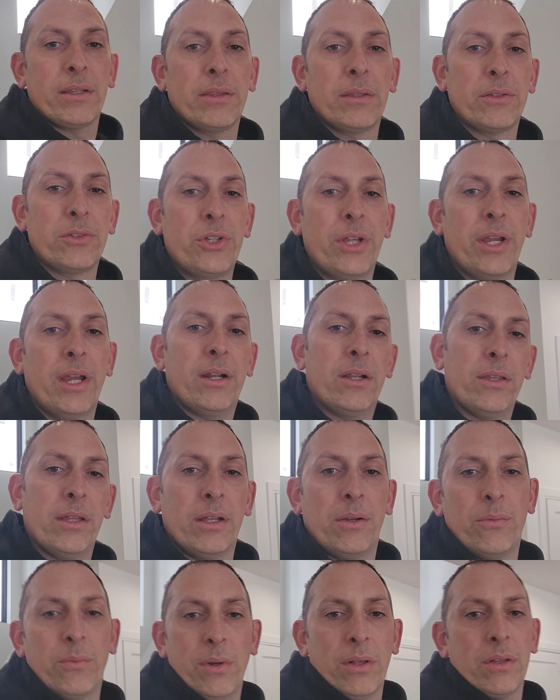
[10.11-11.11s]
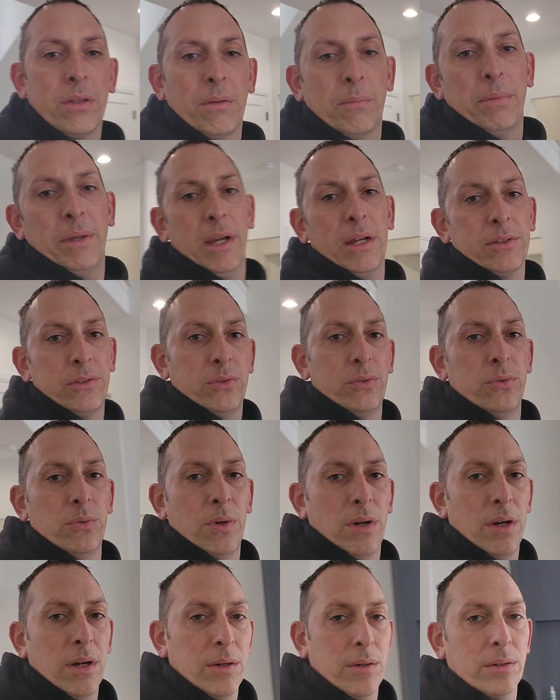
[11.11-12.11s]
to the channel and welcome back to
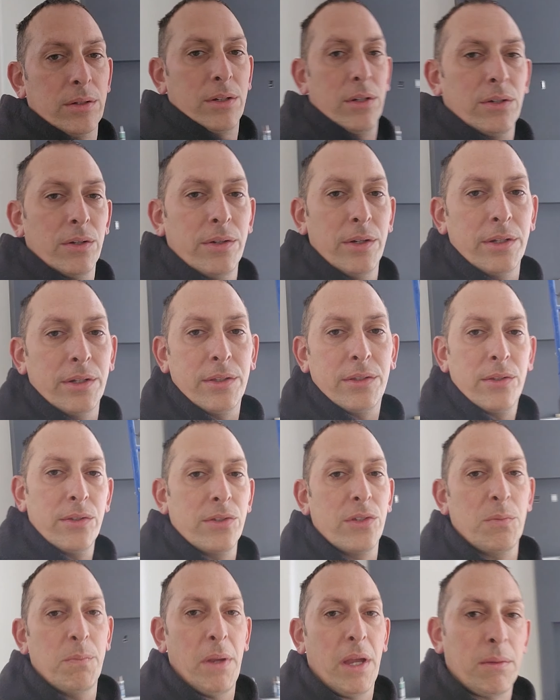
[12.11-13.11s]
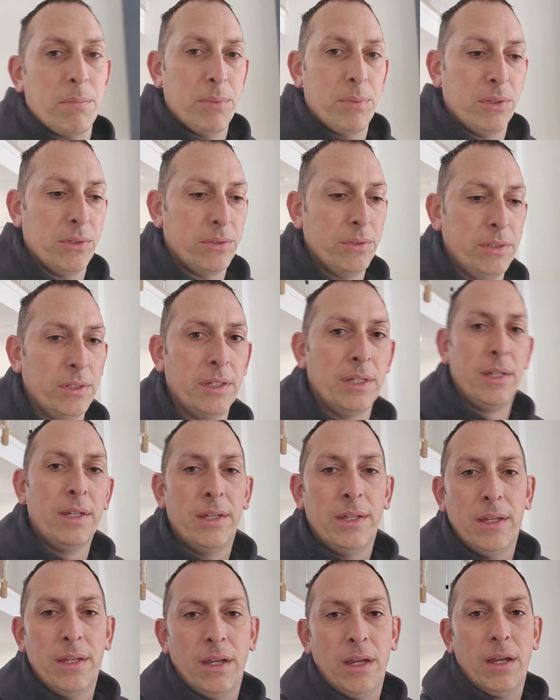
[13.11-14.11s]
our current spec build.
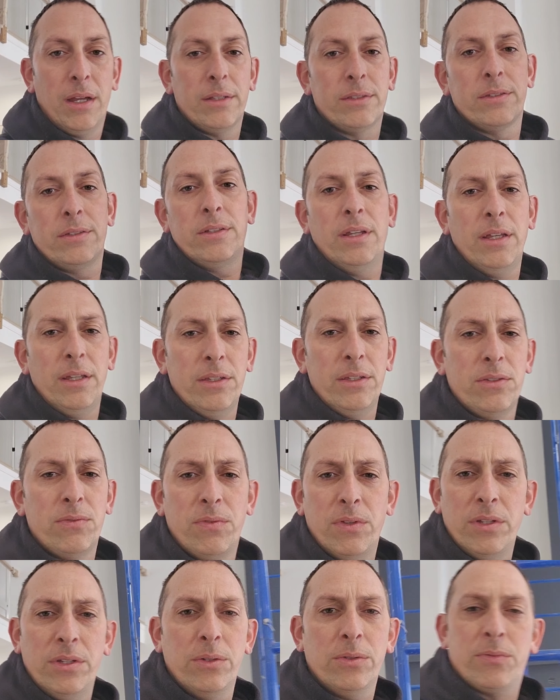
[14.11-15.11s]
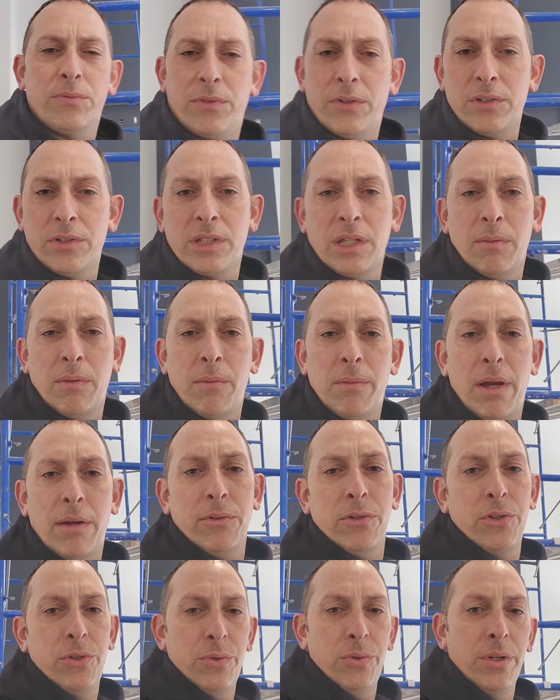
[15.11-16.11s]
Today's video is the first time I'm ever
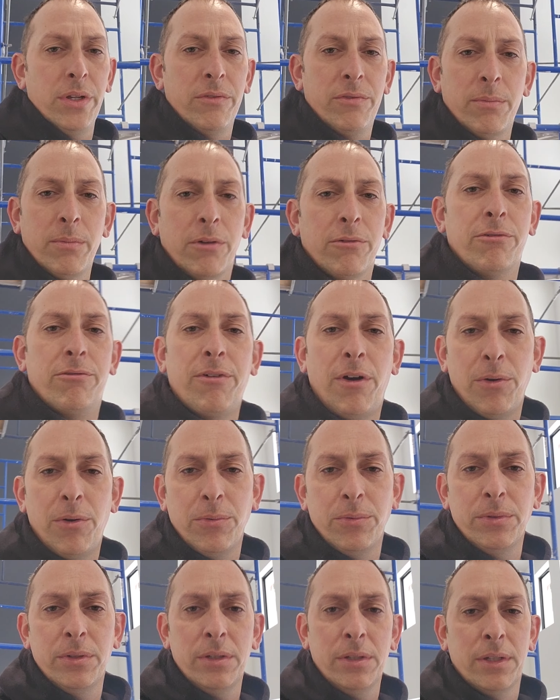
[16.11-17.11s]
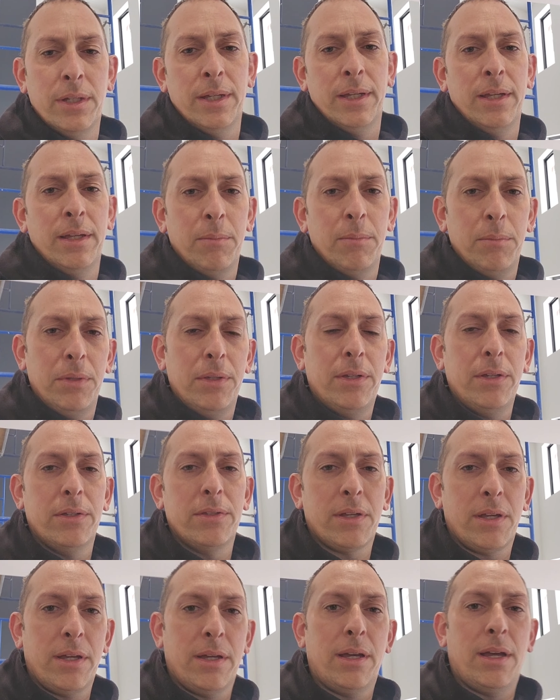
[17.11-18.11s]
shooting from a phone because
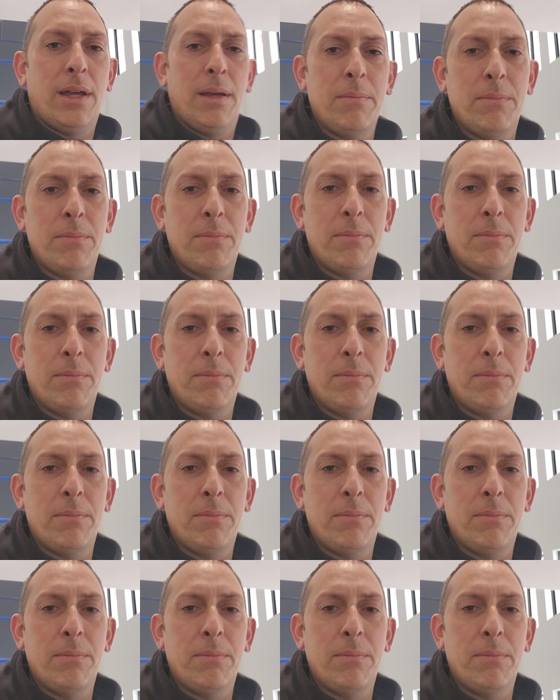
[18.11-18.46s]
I'm